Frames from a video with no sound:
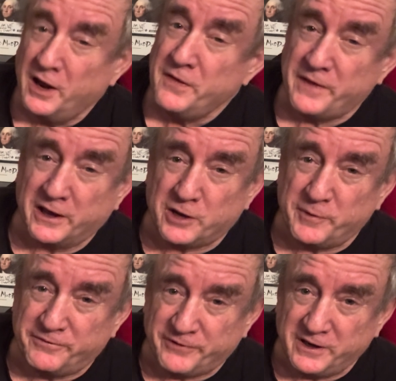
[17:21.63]
They could be
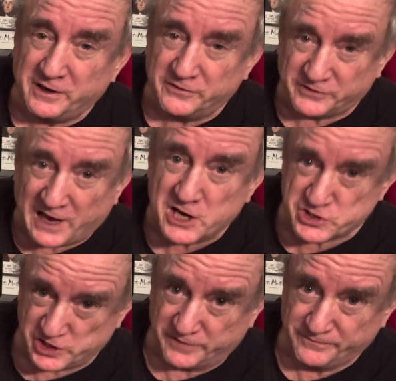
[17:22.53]
feeding us that
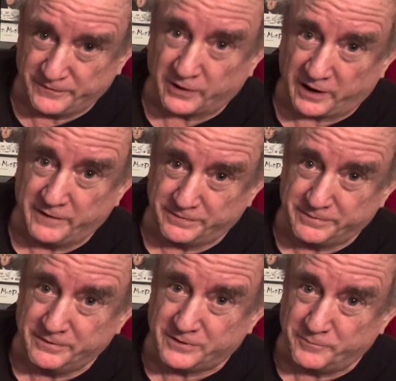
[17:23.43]
shit. Okay,
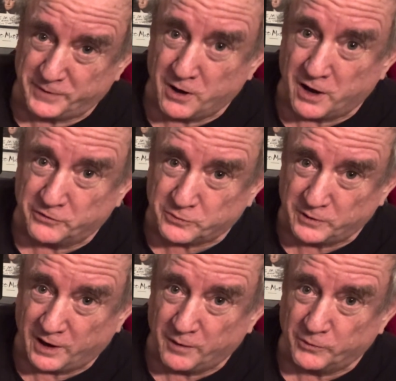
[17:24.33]
to be honest with you,
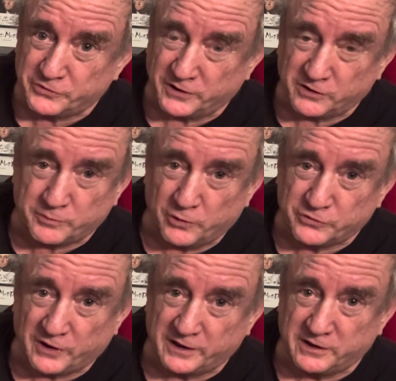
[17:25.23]
I almost think it's most
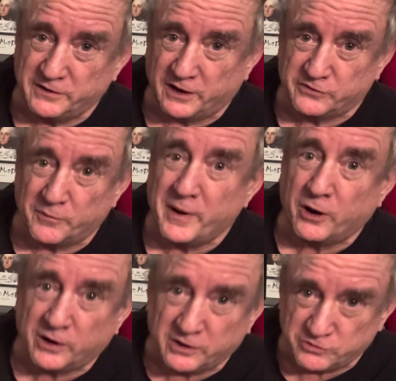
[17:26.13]
likely that it's
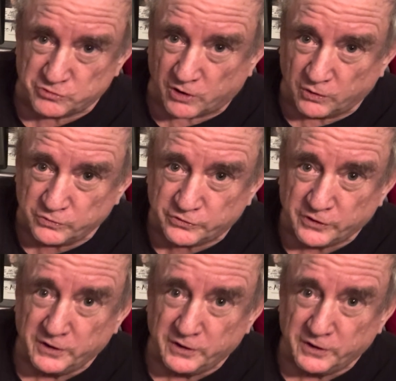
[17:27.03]
American drones.